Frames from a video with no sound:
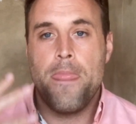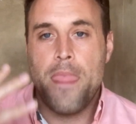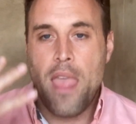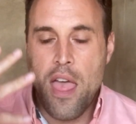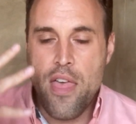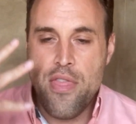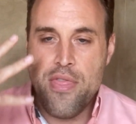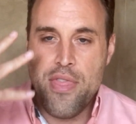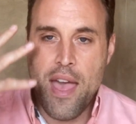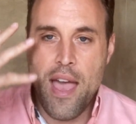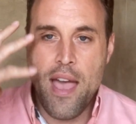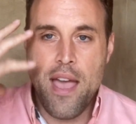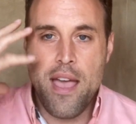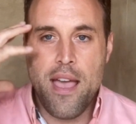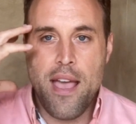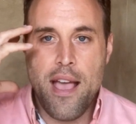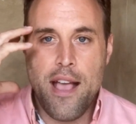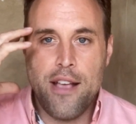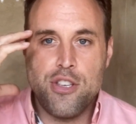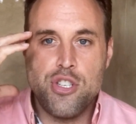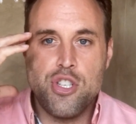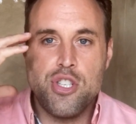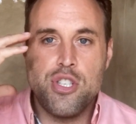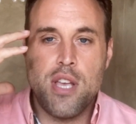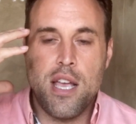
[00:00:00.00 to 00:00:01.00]
And that
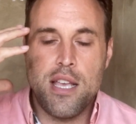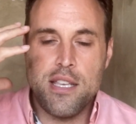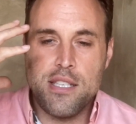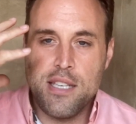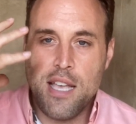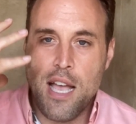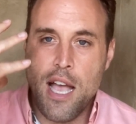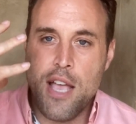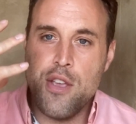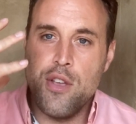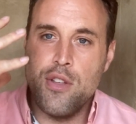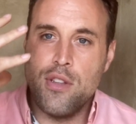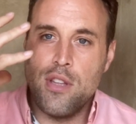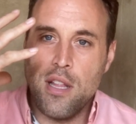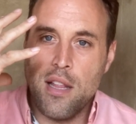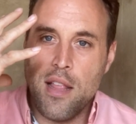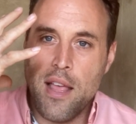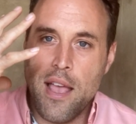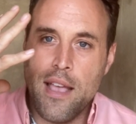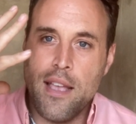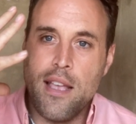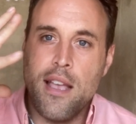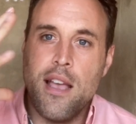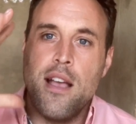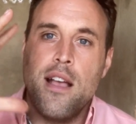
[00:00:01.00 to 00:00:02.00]
exercise got you to
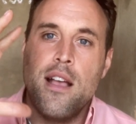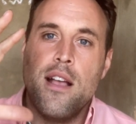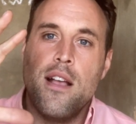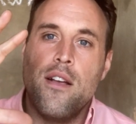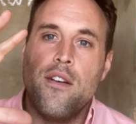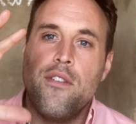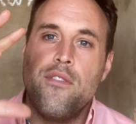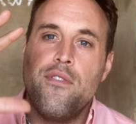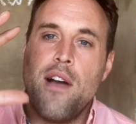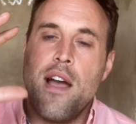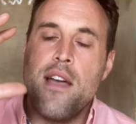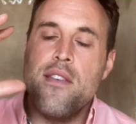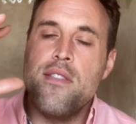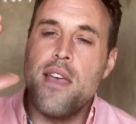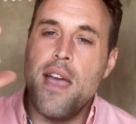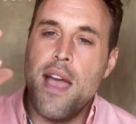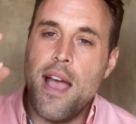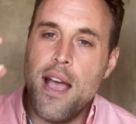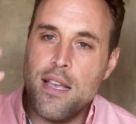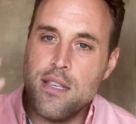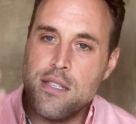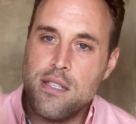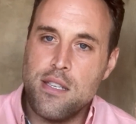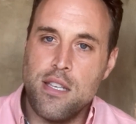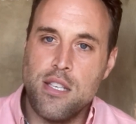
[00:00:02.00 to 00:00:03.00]
like find the
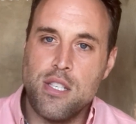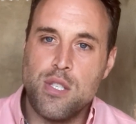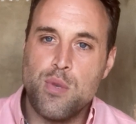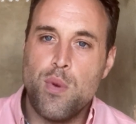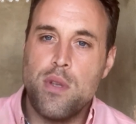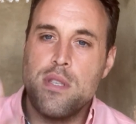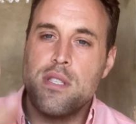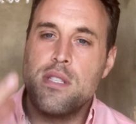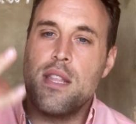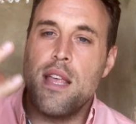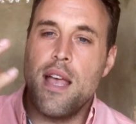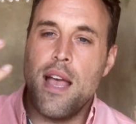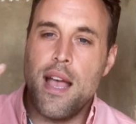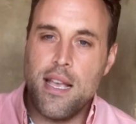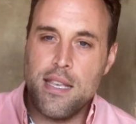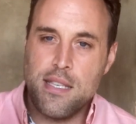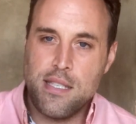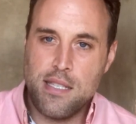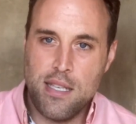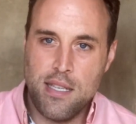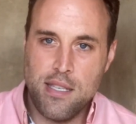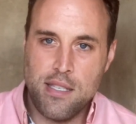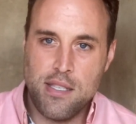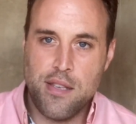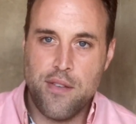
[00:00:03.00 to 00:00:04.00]
essence. What's the
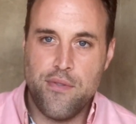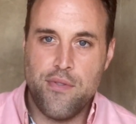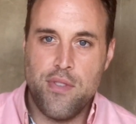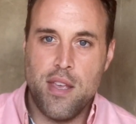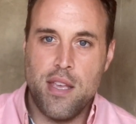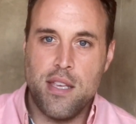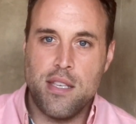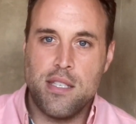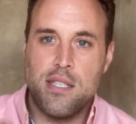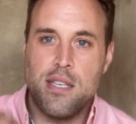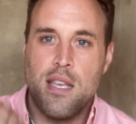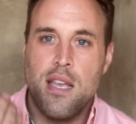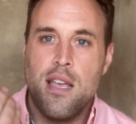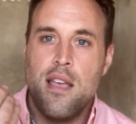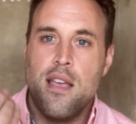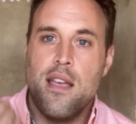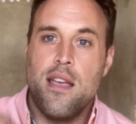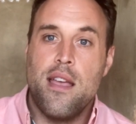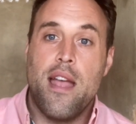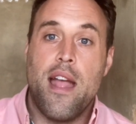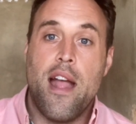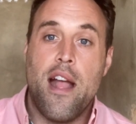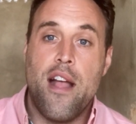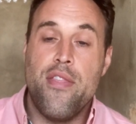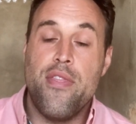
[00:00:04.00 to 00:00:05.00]
essence of this?
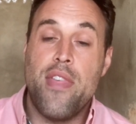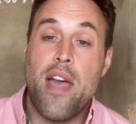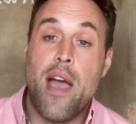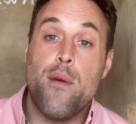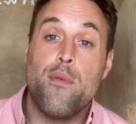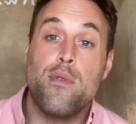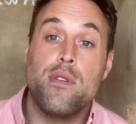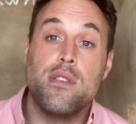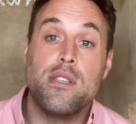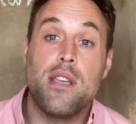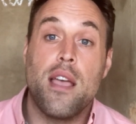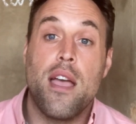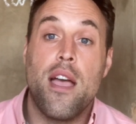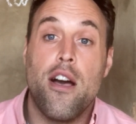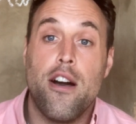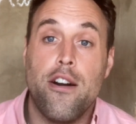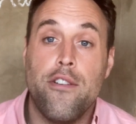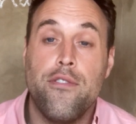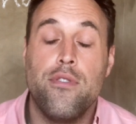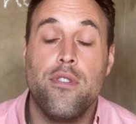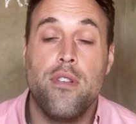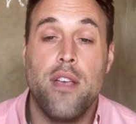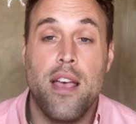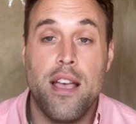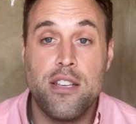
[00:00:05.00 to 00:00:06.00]
And that was a
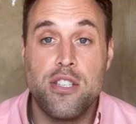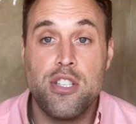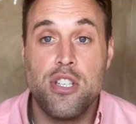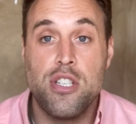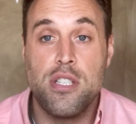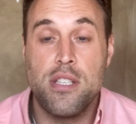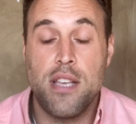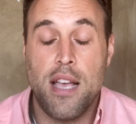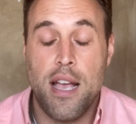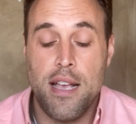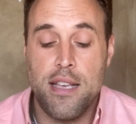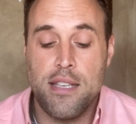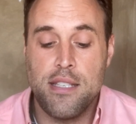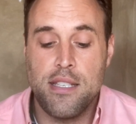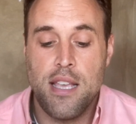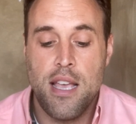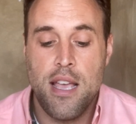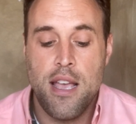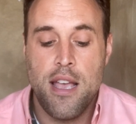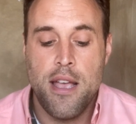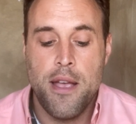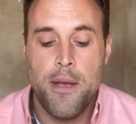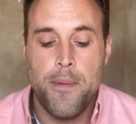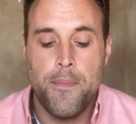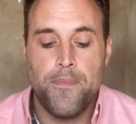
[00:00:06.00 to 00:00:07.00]
helpful exercise.
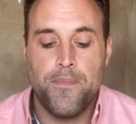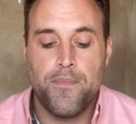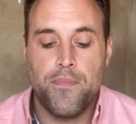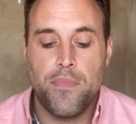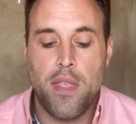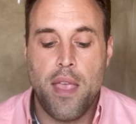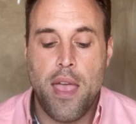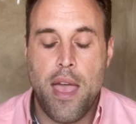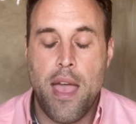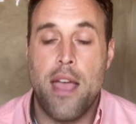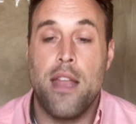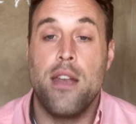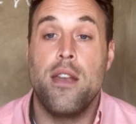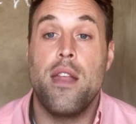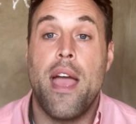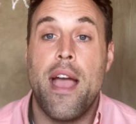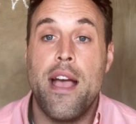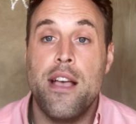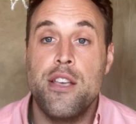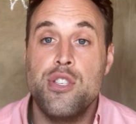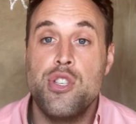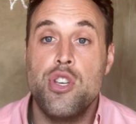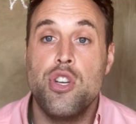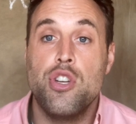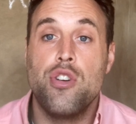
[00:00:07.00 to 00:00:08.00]
And
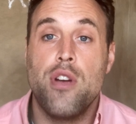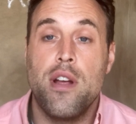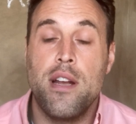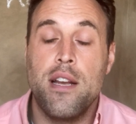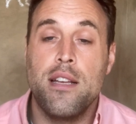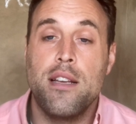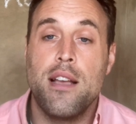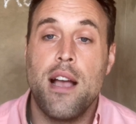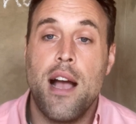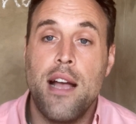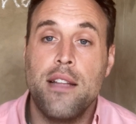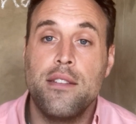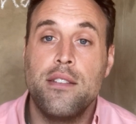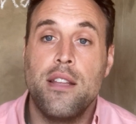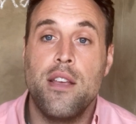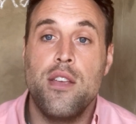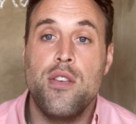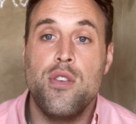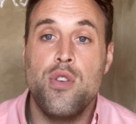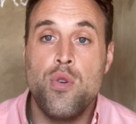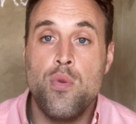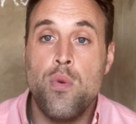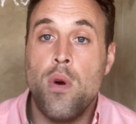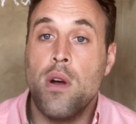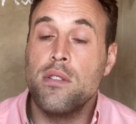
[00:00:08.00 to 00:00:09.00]
as you're creating content,
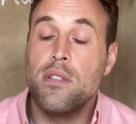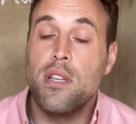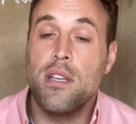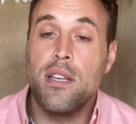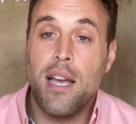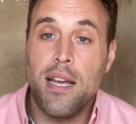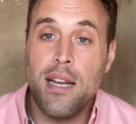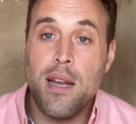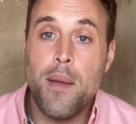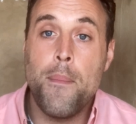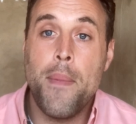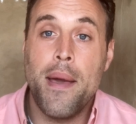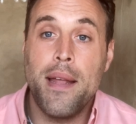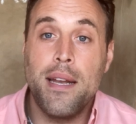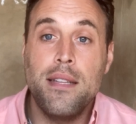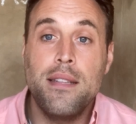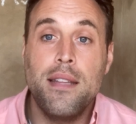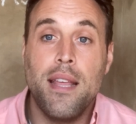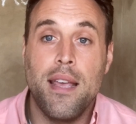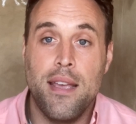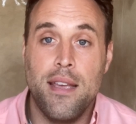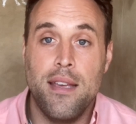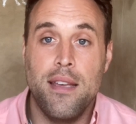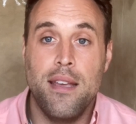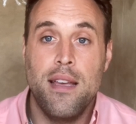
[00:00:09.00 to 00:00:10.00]
you want to kind of
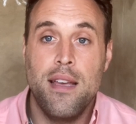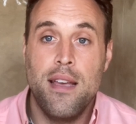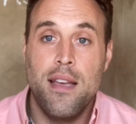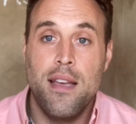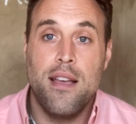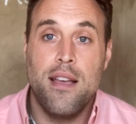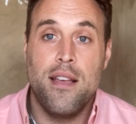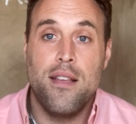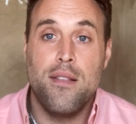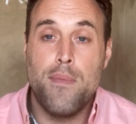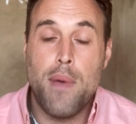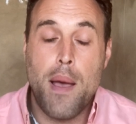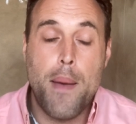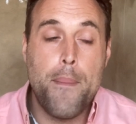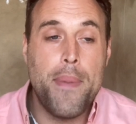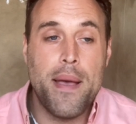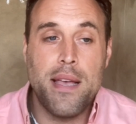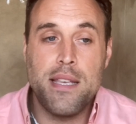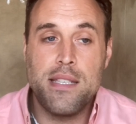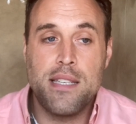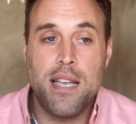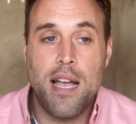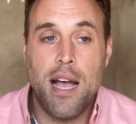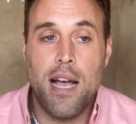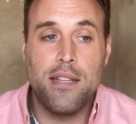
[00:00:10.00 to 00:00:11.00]
meditate my
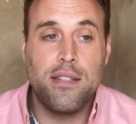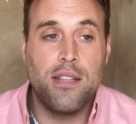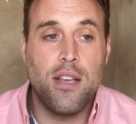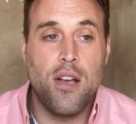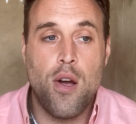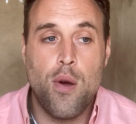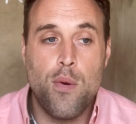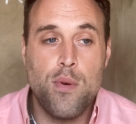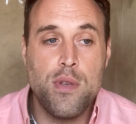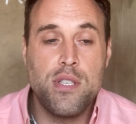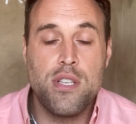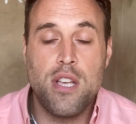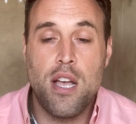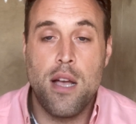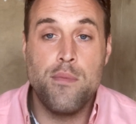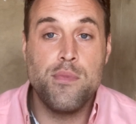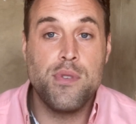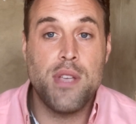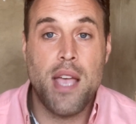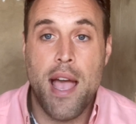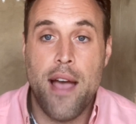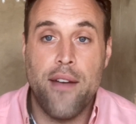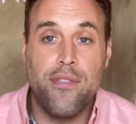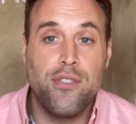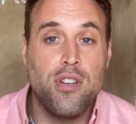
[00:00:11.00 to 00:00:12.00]
best content always comes
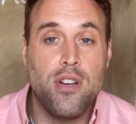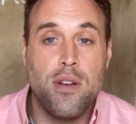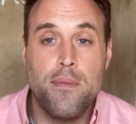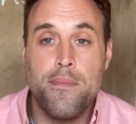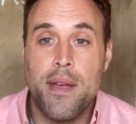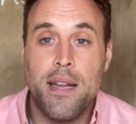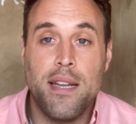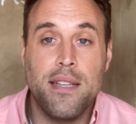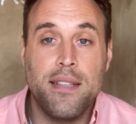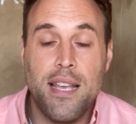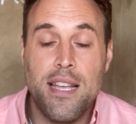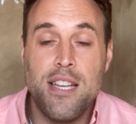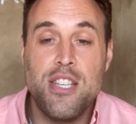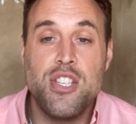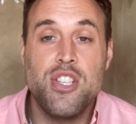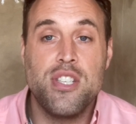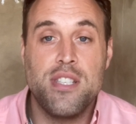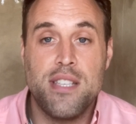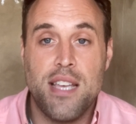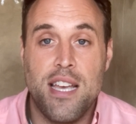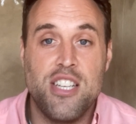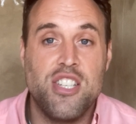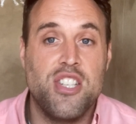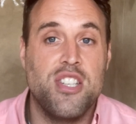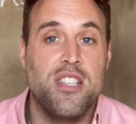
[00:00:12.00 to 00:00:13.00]
after meditation
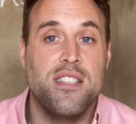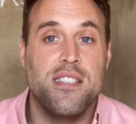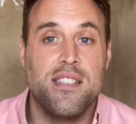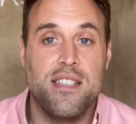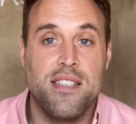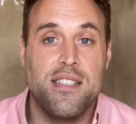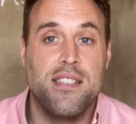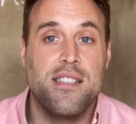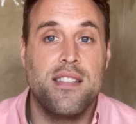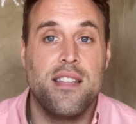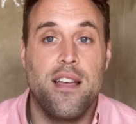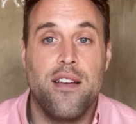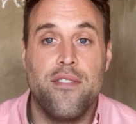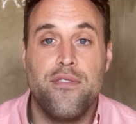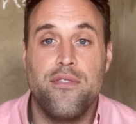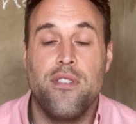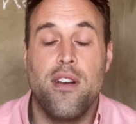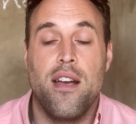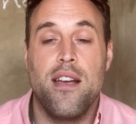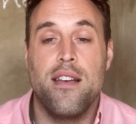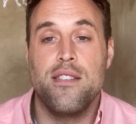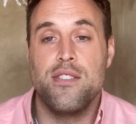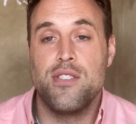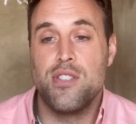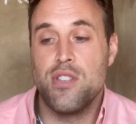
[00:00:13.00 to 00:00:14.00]
sessions and stuff,
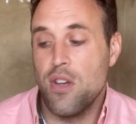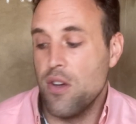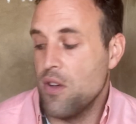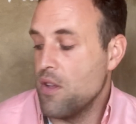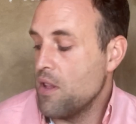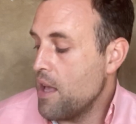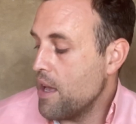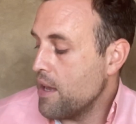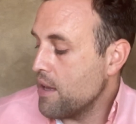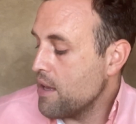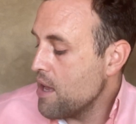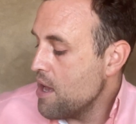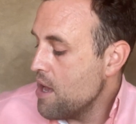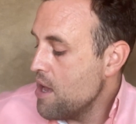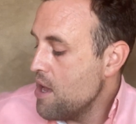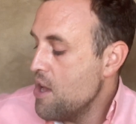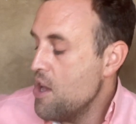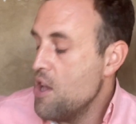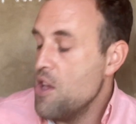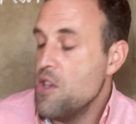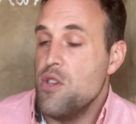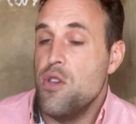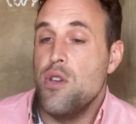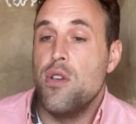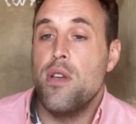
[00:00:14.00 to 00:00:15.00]
right? So like
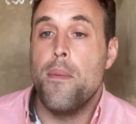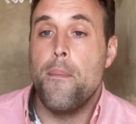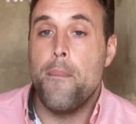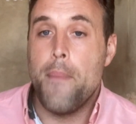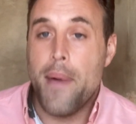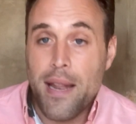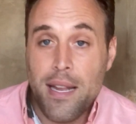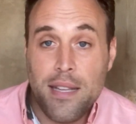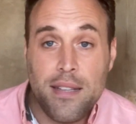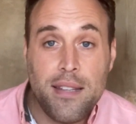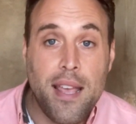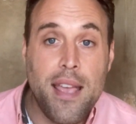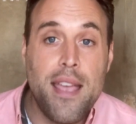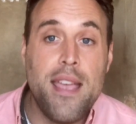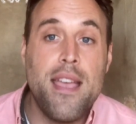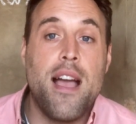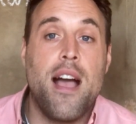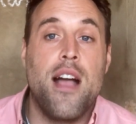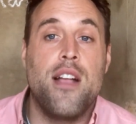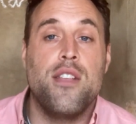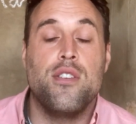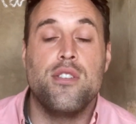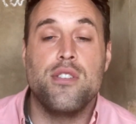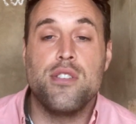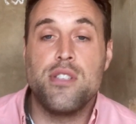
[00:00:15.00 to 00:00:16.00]
you can meditate
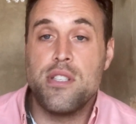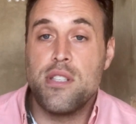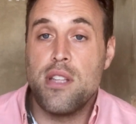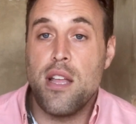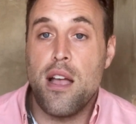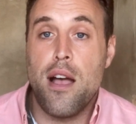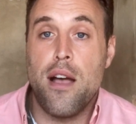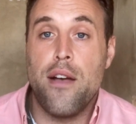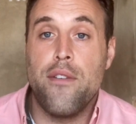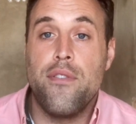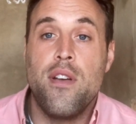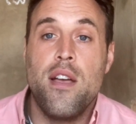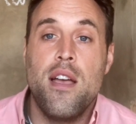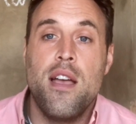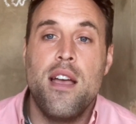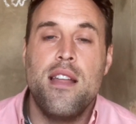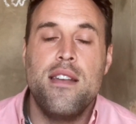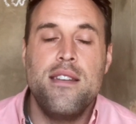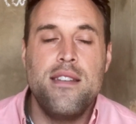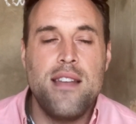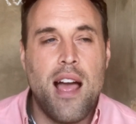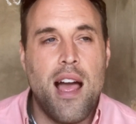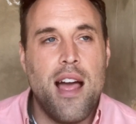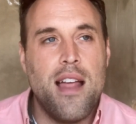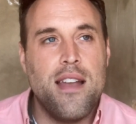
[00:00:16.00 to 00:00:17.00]
on your stuff,
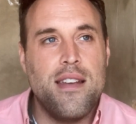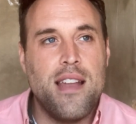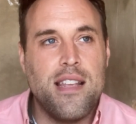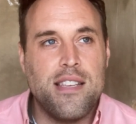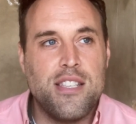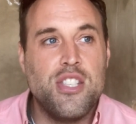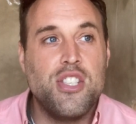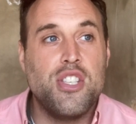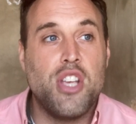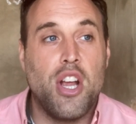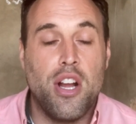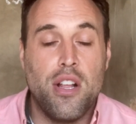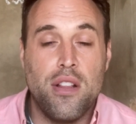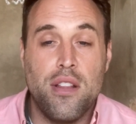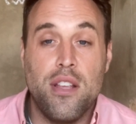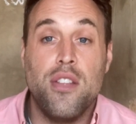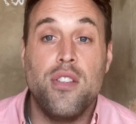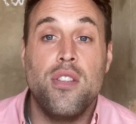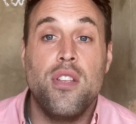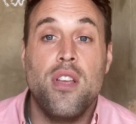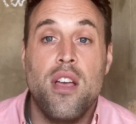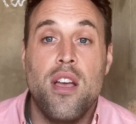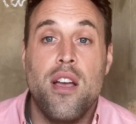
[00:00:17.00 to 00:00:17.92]
not necessarily